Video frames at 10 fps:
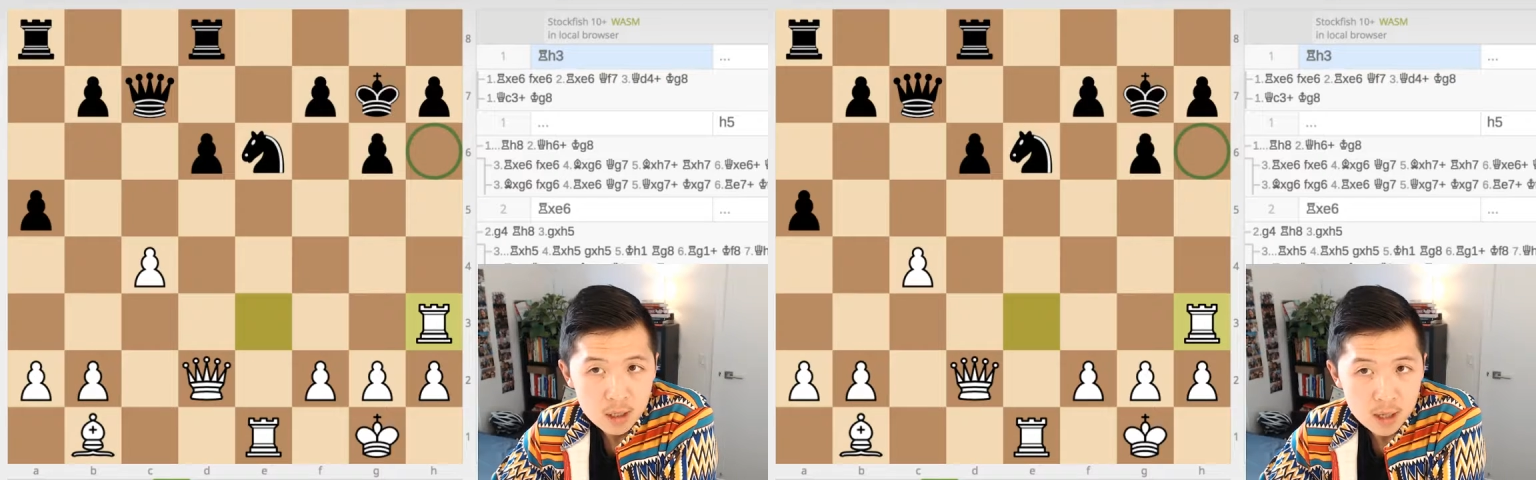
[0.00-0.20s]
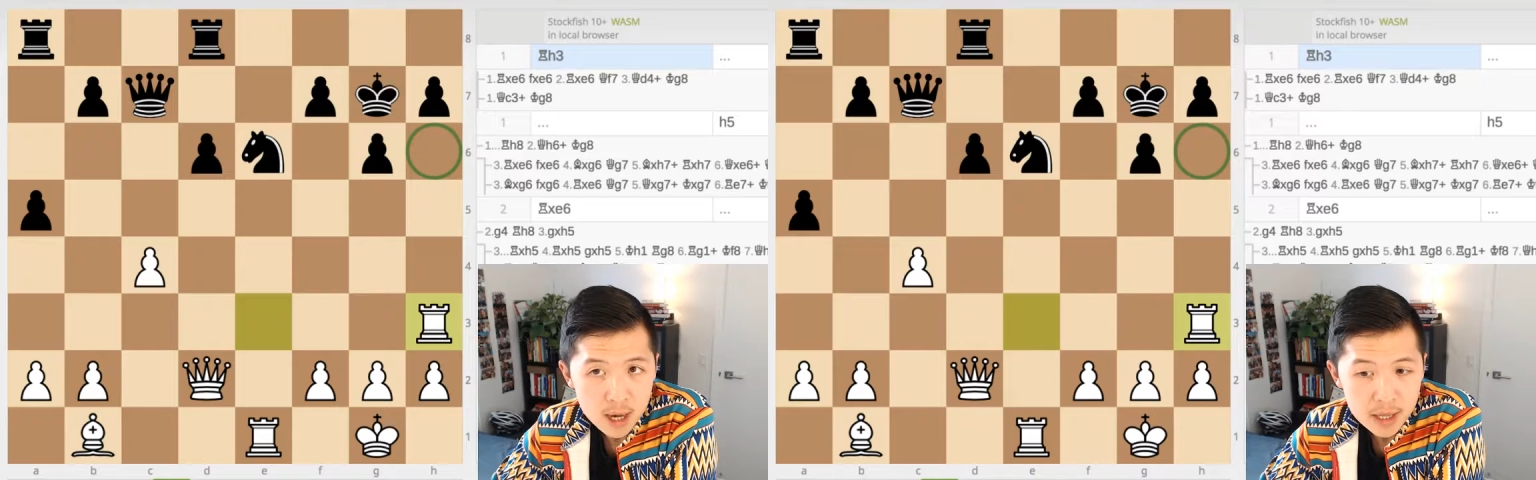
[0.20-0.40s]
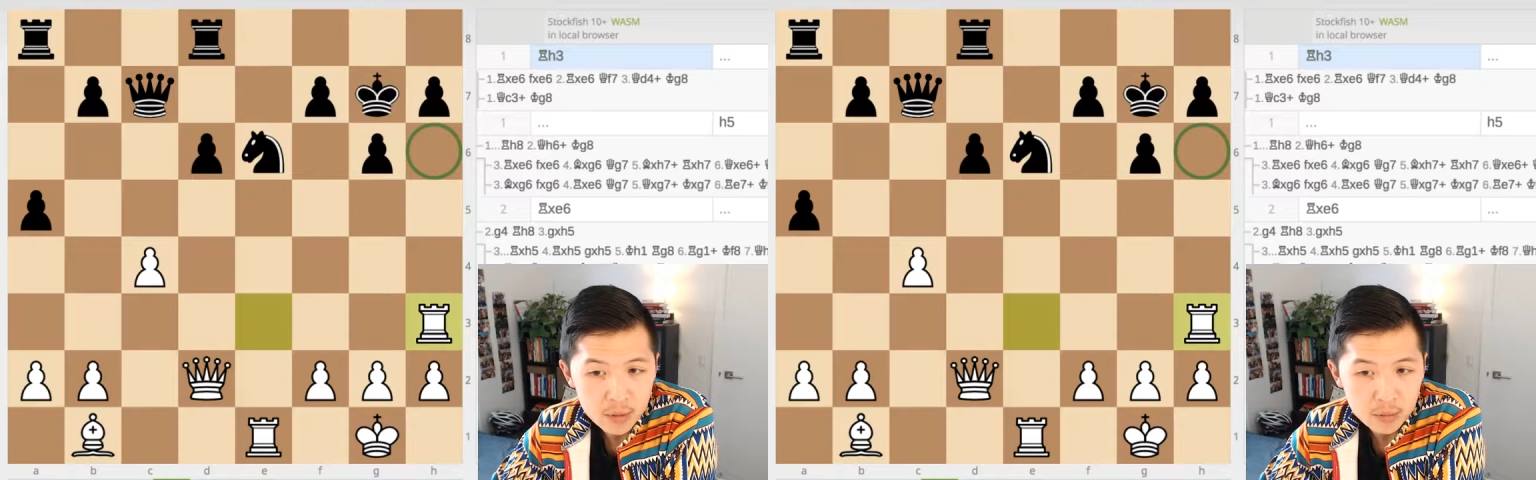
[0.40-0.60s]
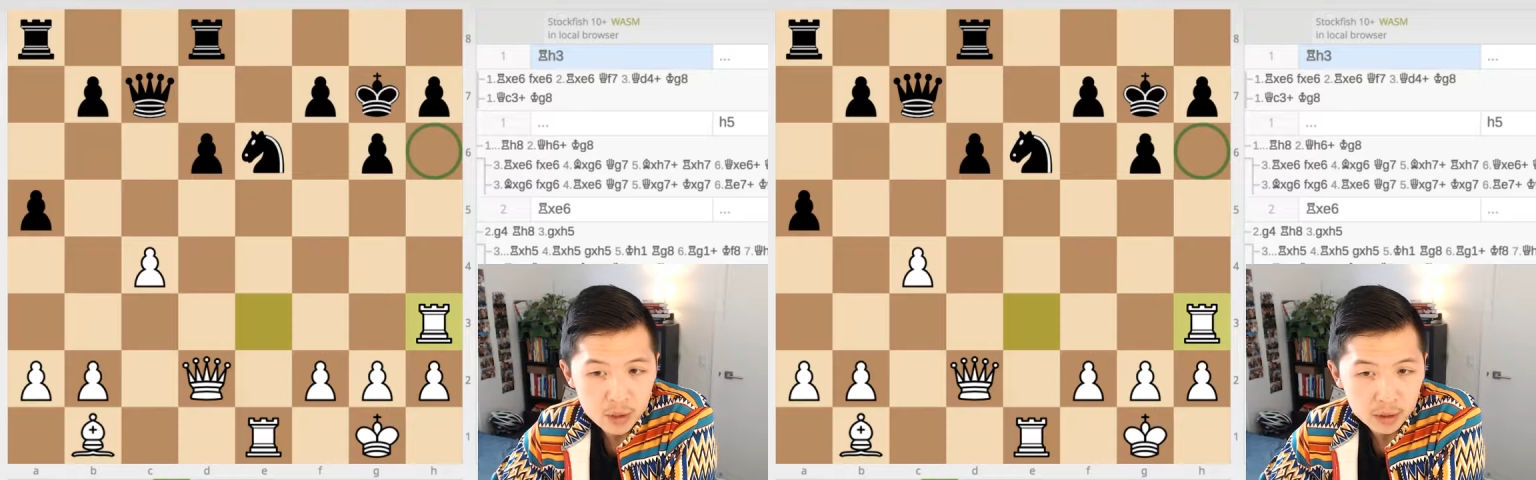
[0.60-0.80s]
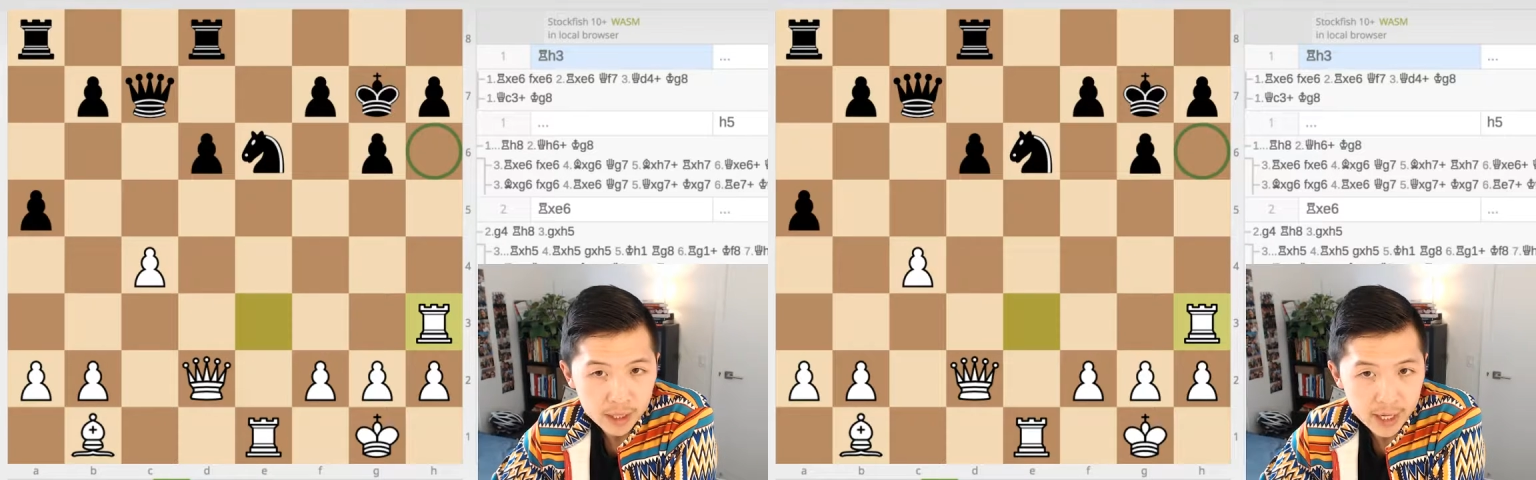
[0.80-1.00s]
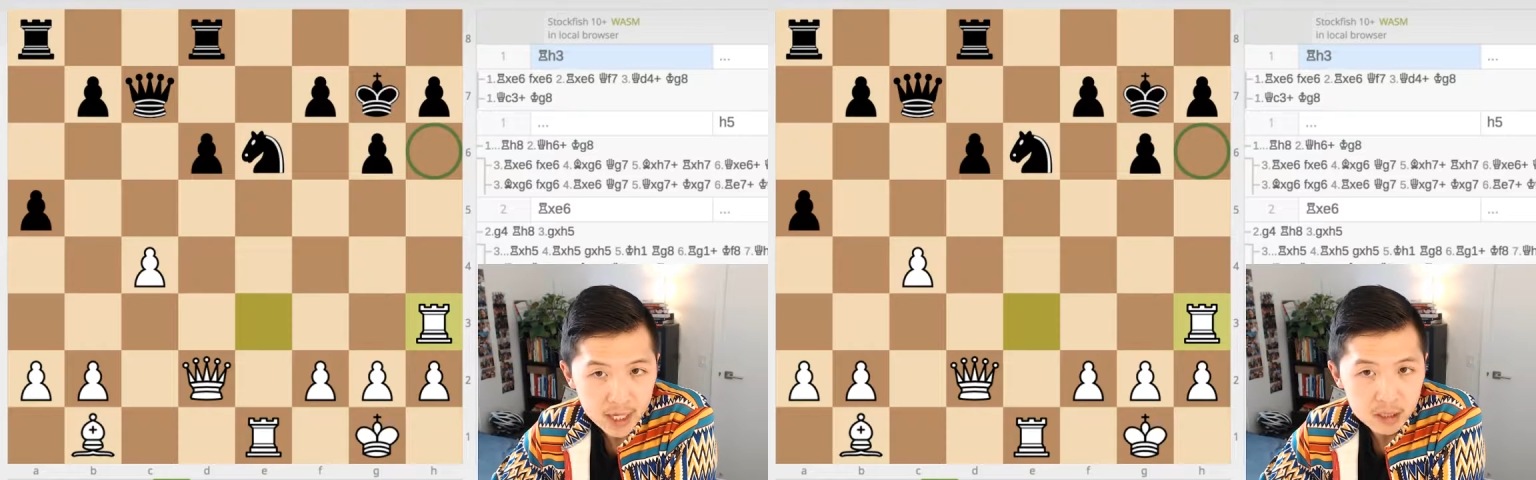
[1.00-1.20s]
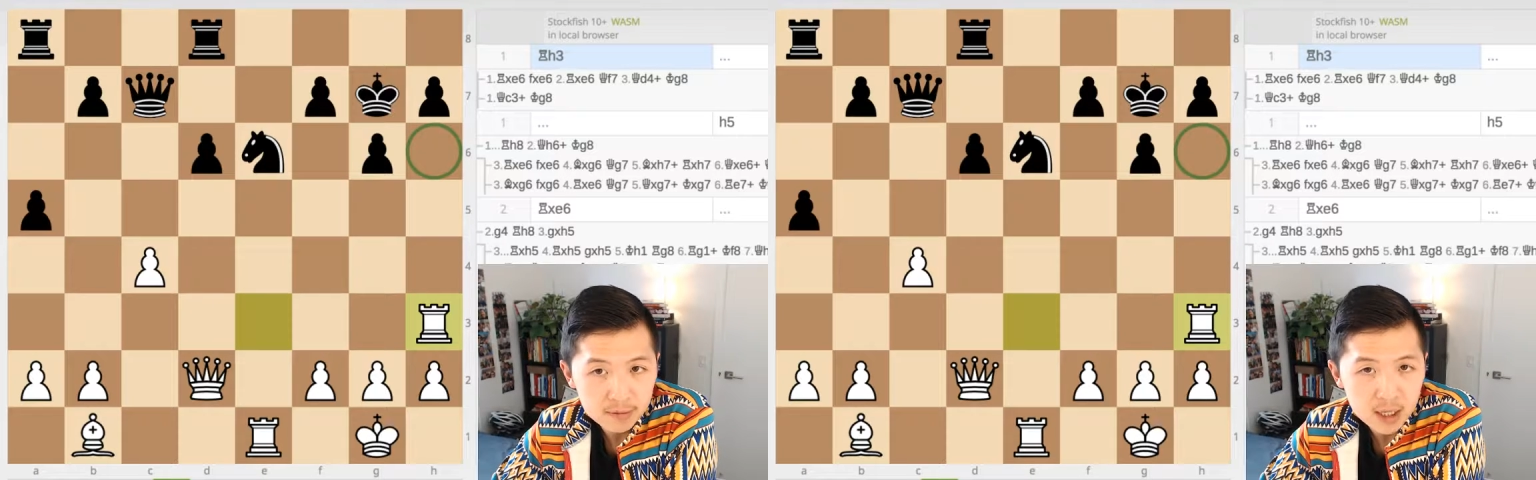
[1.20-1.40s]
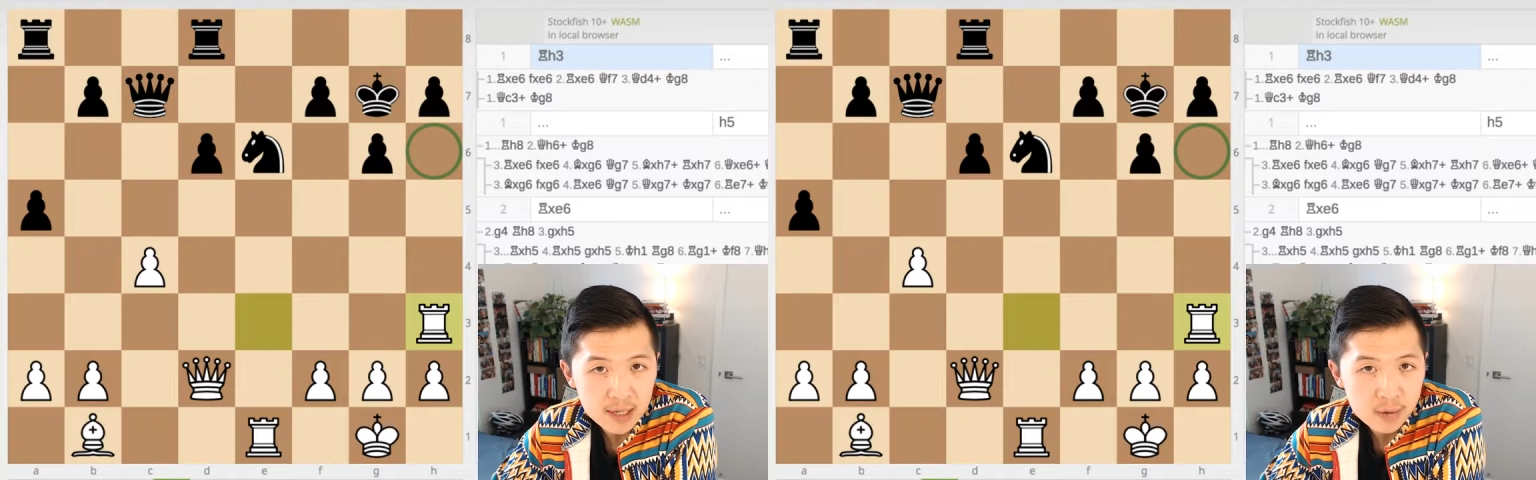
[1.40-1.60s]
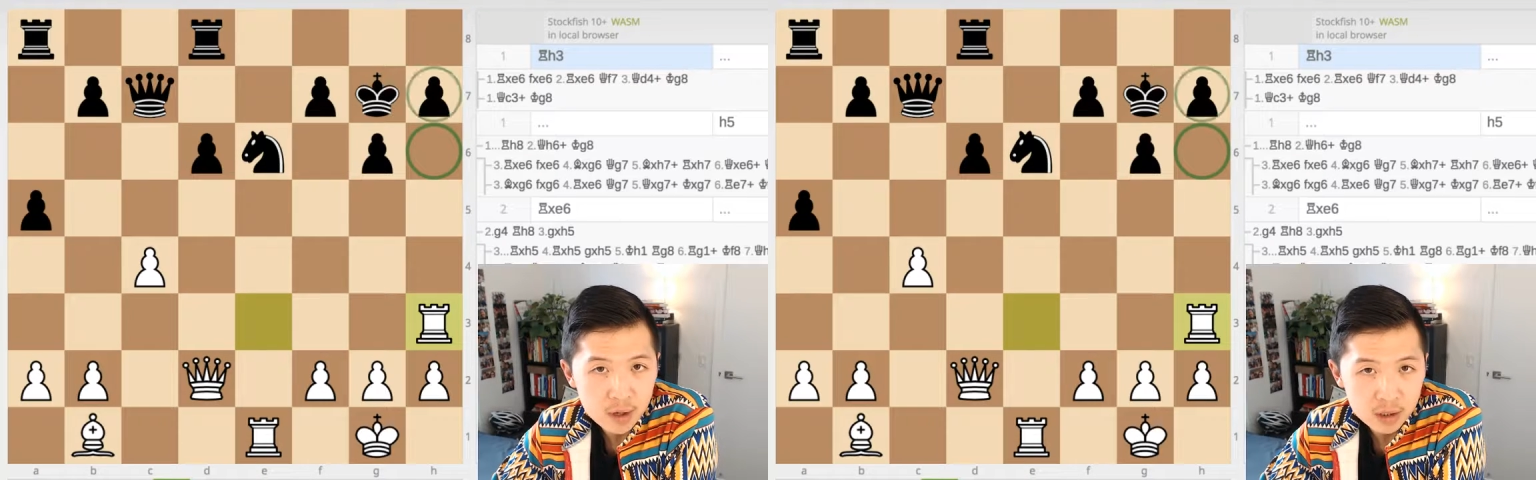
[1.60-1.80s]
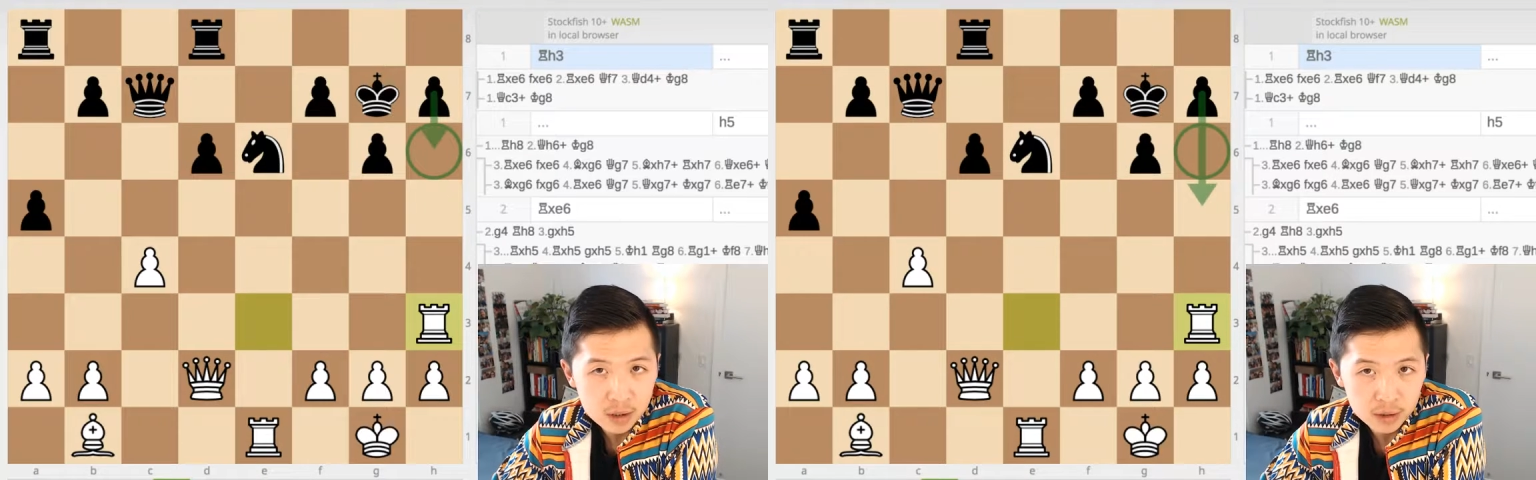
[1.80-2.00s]
And then we looked at h5 and we
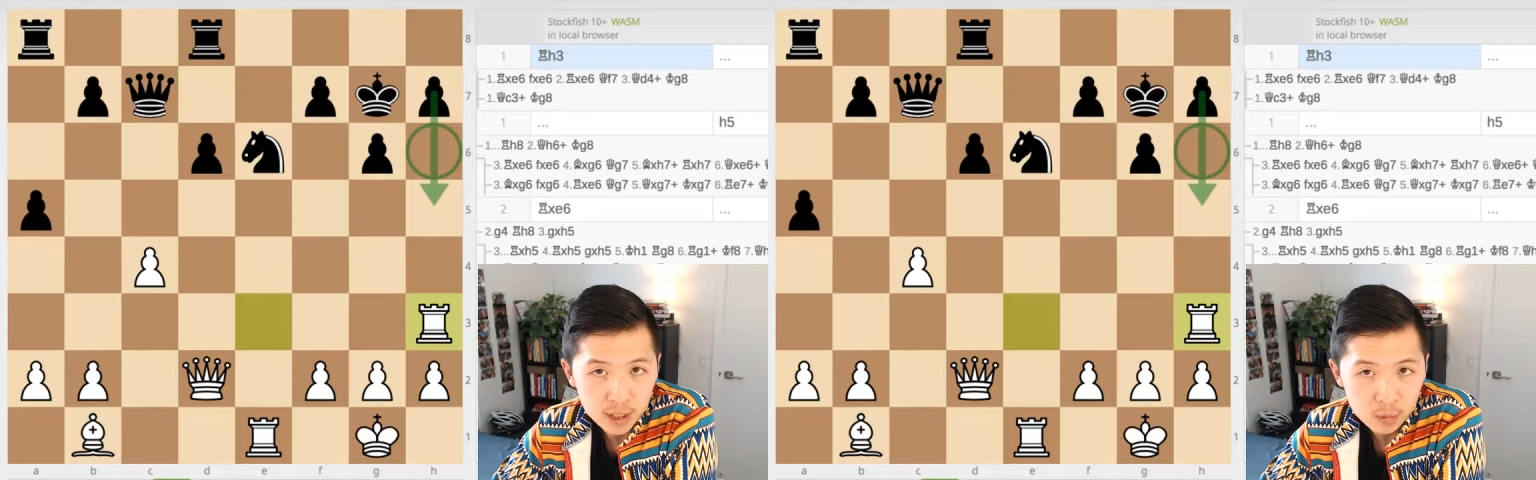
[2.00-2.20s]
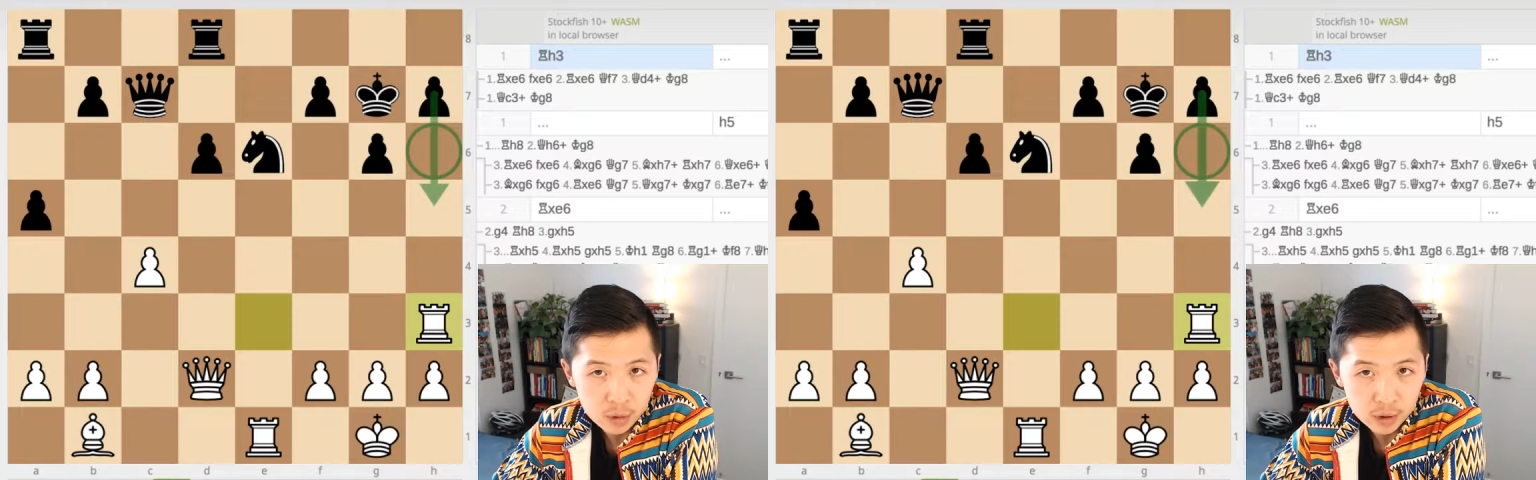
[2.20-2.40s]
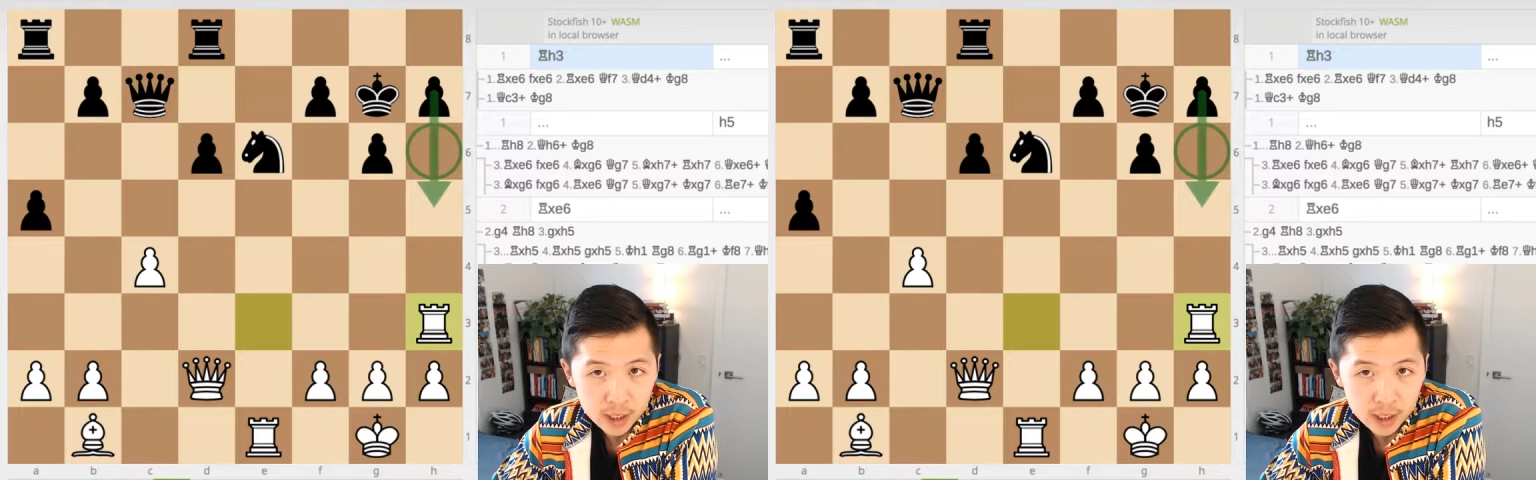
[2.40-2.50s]
also looked at rook